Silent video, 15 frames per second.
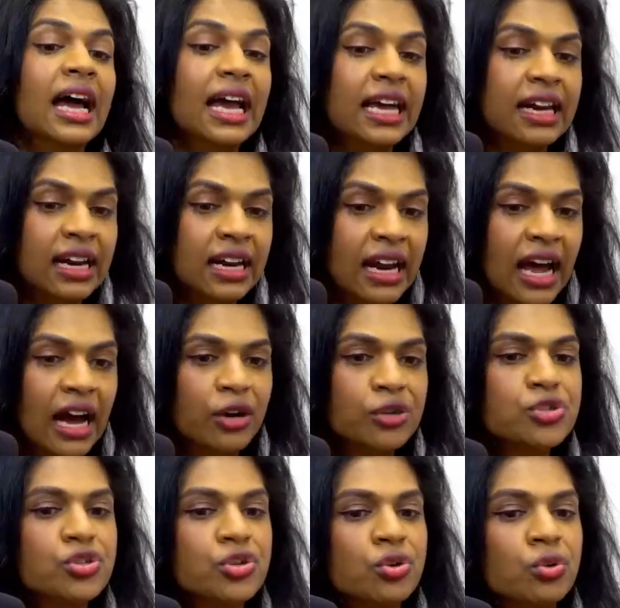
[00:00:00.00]
It
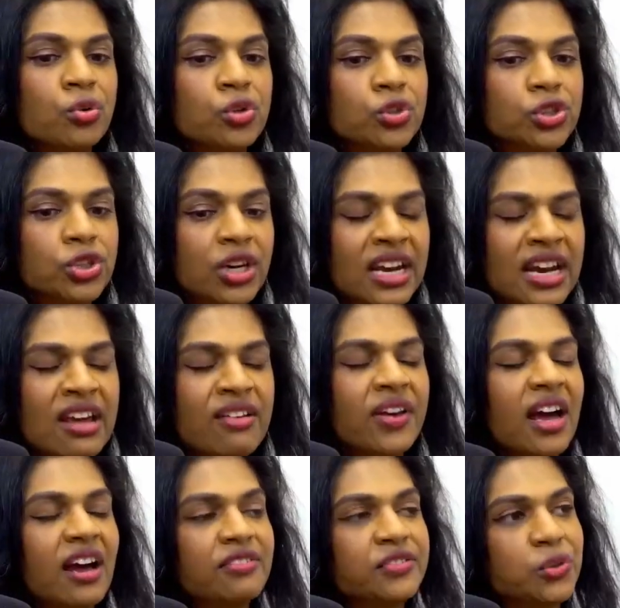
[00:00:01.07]
allows you to never
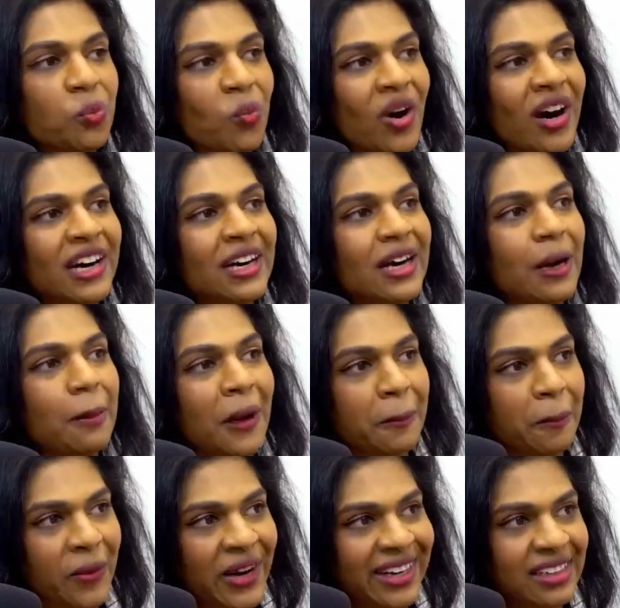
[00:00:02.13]
have to worry
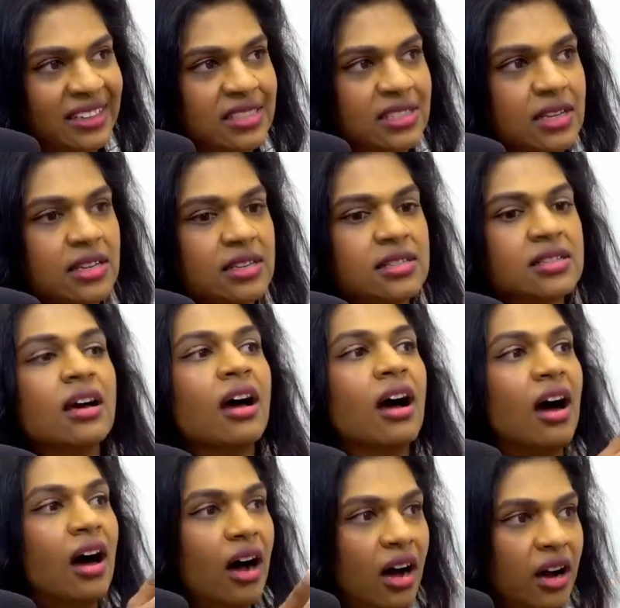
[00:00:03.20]
about pregnancies
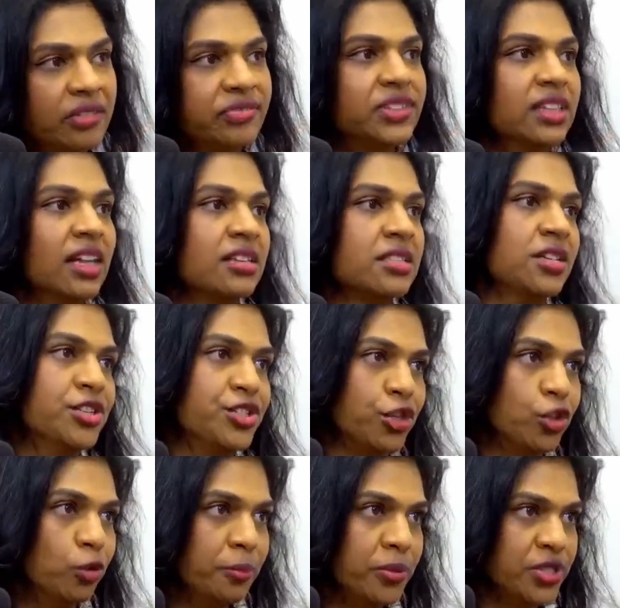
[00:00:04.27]
after that
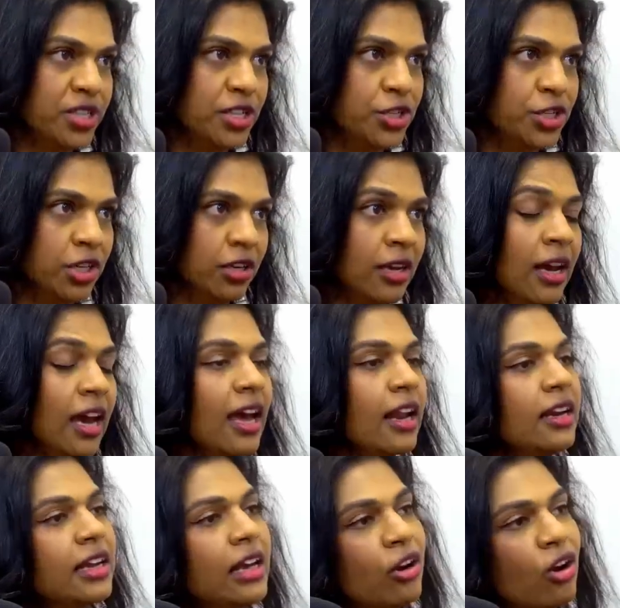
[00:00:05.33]
surgical procedure. And
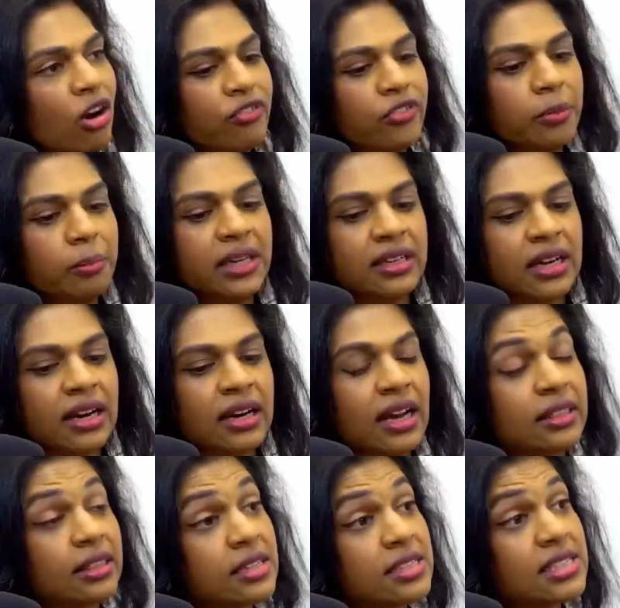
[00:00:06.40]
it can often be done
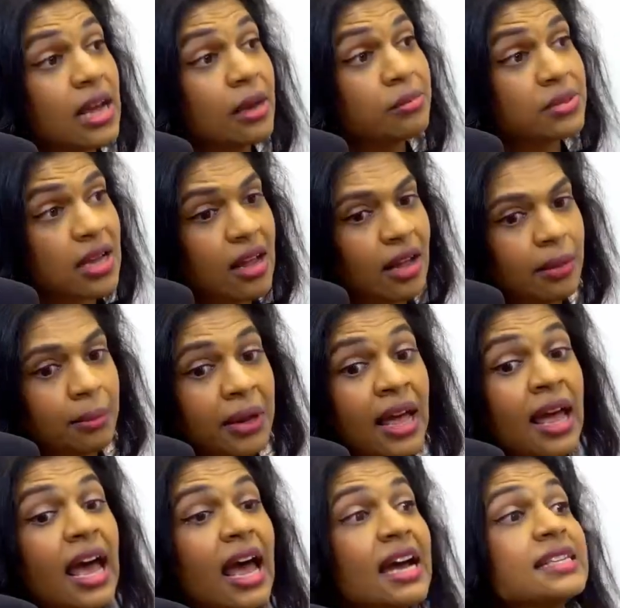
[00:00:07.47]
at the same time
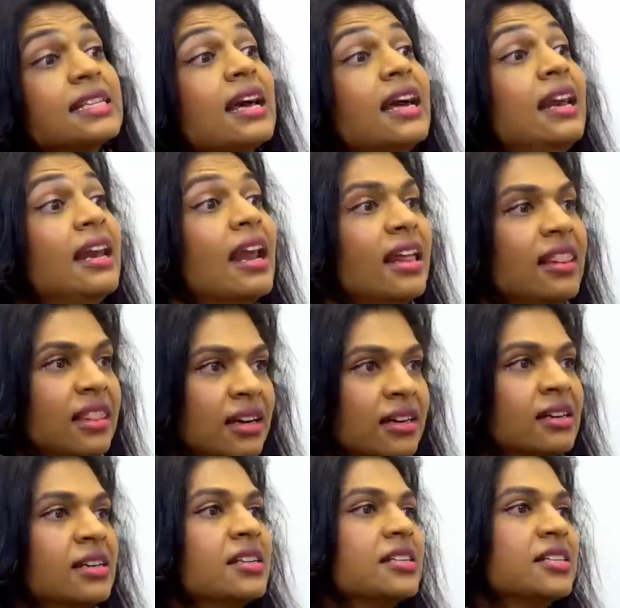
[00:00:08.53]
as another
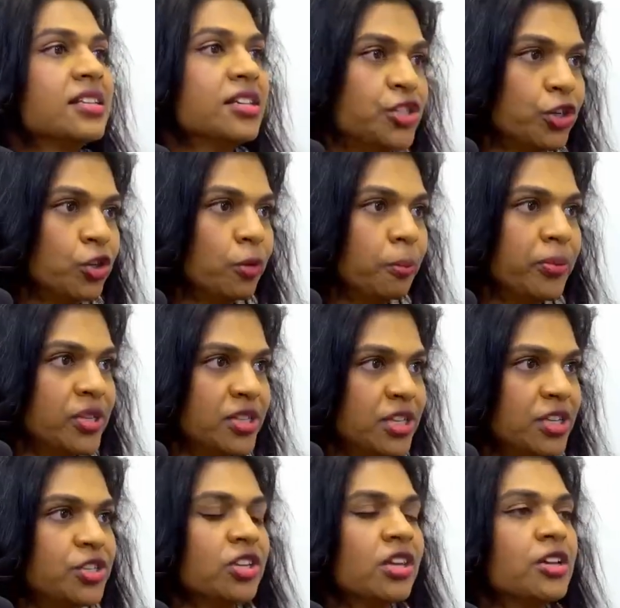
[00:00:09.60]
surgical
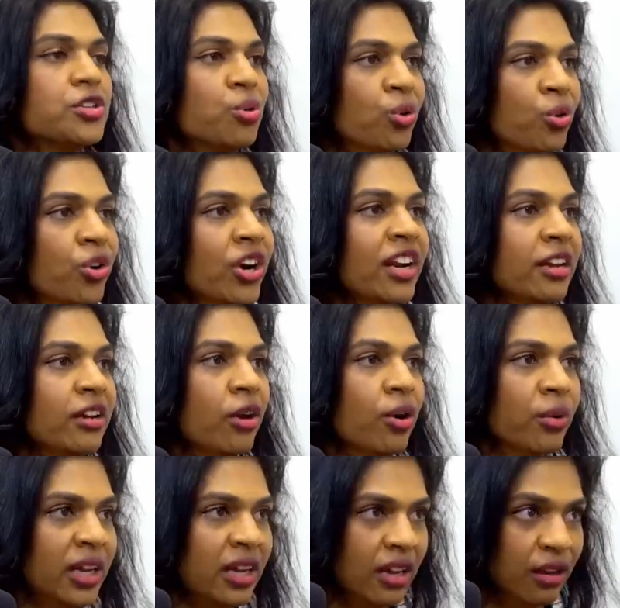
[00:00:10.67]
procedure that you're already
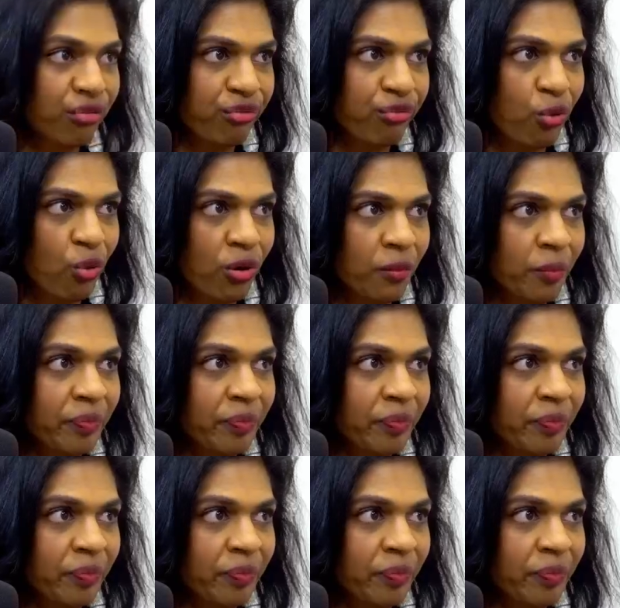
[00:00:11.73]
going in for.